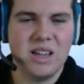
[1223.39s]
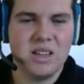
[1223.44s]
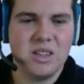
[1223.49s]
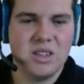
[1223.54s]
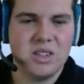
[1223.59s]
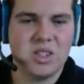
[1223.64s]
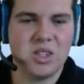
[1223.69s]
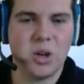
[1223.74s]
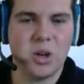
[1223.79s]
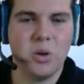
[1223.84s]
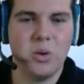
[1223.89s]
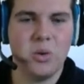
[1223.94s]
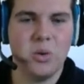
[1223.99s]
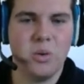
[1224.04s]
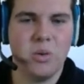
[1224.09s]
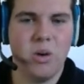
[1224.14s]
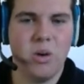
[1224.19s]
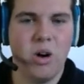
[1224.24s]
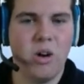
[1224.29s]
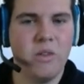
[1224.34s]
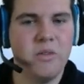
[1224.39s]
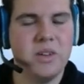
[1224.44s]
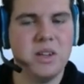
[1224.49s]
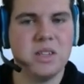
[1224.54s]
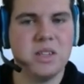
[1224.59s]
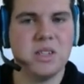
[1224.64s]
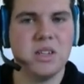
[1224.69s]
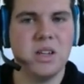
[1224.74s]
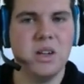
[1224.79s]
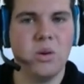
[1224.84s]
So
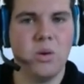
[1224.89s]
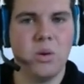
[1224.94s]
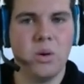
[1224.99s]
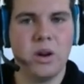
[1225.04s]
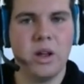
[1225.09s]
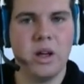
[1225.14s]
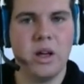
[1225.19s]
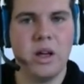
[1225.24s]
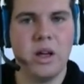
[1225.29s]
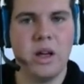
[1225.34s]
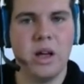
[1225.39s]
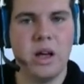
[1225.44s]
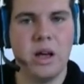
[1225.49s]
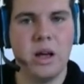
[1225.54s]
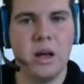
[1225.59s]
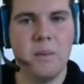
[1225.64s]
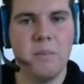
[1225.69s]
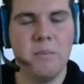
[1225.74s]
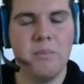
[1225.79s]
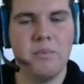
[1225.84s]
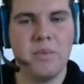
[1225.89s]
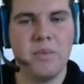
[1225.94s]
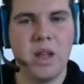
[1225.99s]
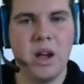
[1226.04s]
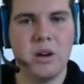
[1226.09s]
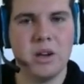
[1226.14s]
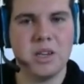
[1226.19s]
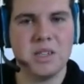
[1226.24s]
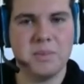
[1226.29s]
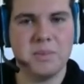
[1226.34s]
obviously Order
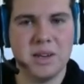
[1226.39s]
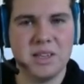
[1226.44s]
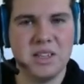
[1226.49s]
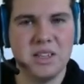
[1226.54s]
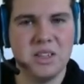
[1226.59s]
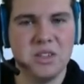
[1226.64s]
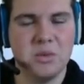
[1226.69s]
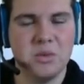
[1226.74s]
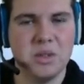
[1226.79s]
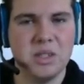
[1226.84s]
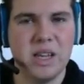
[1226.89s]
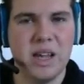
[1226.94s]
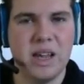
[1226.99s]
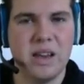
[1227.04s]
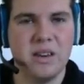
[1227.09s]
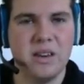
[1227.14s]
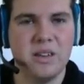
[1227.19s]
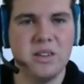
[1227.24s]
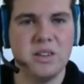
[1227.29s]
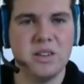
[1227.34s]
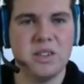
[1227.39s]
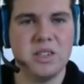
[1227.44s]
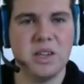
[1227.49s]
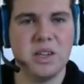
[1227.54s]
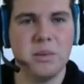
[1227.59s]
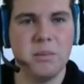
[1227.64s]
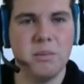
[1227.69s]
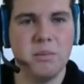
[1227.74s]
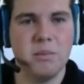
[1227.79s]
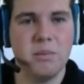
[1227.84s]
are expecting to attend
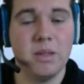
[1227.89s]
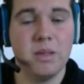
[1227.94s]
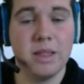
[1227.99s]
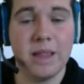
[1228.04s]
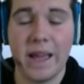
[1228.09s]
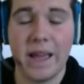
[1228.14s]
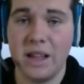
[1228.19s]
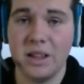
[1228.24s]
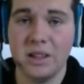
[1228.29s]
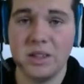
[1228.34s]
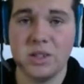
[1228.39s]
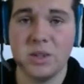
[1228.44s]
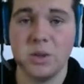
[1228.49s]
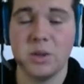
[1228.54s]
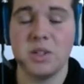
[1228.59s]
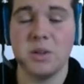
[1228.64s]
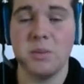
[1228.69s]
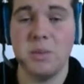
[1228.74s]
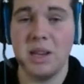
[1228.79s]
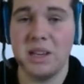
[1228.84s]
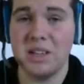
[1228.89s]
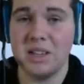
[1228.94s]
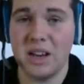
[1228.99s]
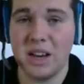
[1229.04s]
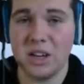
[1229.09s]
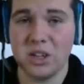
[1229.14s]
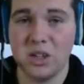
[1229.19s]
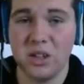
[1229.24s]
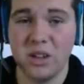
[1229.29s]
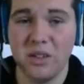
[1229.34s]
some LANs or some
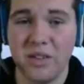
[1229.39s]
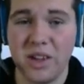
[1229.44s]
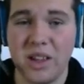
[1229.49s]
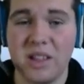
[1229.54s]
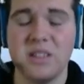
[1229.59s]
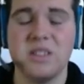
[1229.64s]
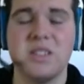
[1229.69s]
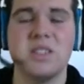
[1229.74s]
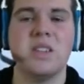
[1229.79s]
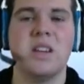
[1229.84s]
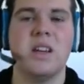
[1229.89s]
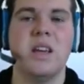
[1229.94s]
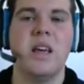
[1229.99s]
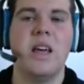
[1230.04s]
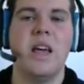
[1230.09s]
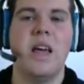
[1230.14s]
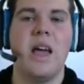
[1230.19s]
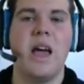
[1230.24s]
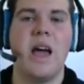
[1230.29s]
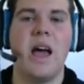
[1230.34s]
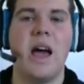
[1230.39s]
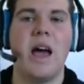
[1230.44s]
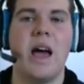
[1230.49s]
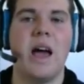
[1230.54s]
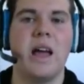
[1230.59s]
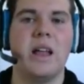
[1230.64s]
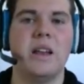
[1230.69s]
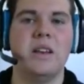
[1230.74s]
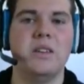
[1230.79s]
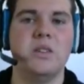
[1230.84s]
international events,
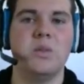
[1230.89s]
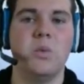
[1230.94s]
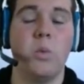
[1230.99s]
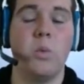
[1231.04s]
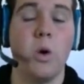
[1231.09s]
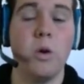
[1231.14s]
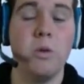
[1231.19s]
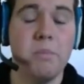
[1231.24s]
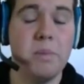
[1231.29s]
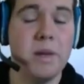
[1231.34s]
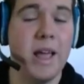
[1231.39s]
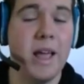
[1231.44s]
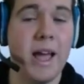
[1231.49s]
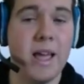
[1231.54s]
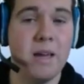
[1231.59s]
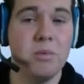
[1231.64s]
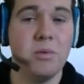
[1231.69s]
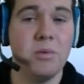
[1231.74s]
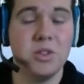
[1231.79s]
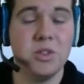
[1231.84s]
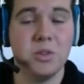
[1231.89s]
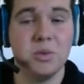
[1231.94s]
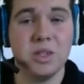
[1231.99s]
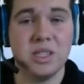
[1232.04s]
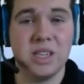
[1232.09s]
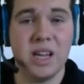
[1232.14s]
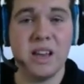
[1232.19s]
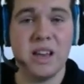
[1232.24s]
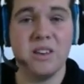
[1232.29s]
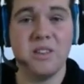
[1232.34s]
and won't be able to
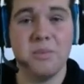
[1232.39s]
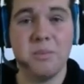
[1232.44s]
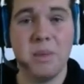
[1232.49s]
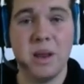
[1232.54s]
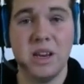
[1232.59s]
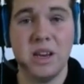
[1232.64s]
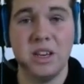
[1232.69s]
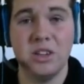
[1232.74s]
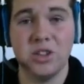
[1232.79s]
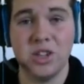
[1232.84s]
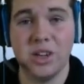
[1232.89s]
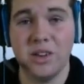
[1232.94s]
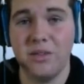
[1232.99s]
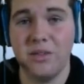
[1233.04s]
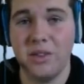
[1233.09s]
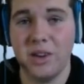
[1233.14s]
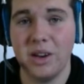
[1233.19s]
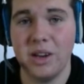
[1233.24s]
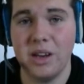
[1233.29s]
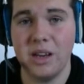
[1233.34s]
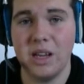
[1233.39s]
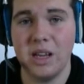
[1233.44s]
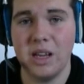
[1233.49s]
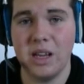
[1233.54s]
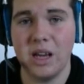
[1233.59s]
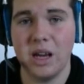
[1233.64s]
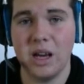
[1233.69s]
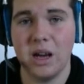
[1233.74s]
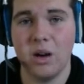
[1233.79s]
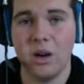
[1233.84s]
attend many
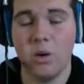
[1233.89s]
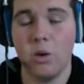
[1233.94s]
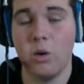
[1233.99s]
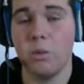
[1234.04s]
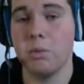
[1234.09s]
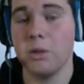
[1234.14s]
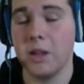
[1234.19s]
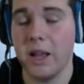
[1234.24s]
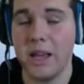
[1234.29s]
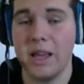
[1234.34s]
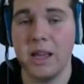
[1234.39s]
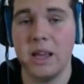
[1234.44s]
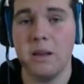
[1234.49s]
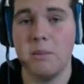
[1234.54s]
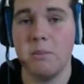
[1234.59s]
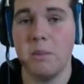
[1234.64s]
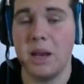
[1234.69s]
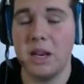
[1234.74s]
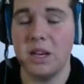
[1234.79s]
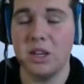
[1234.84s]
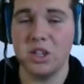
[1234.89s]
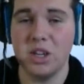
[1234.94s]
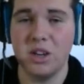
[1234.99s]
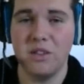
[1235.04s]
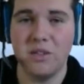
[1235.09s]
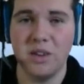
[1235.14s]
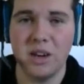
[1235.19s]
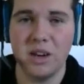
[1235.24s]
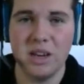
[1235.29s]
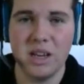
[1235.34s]
Gfinity or play in many
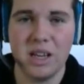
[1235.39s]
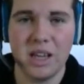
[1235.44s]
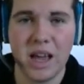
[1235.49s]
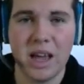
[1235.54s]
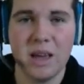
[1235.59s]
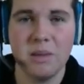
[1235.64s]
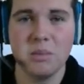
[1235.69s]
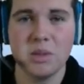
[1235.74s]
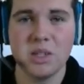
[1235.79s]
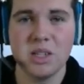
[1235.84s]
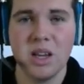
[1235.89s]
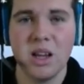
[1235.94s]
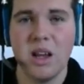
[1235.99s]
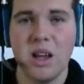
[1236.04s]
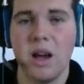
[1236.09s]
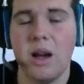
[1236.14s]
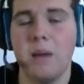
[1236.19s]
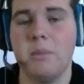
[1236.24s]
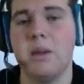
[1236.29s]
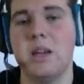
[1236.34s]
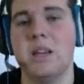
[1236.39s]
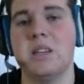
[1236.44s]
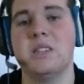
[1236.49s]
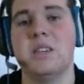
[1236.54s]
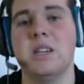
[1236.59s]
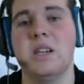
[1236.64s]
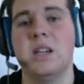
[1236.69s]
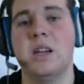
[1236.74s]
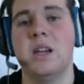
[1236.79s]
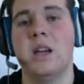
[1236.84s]
Gfinity games, I'm
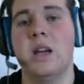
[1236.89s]
guessing.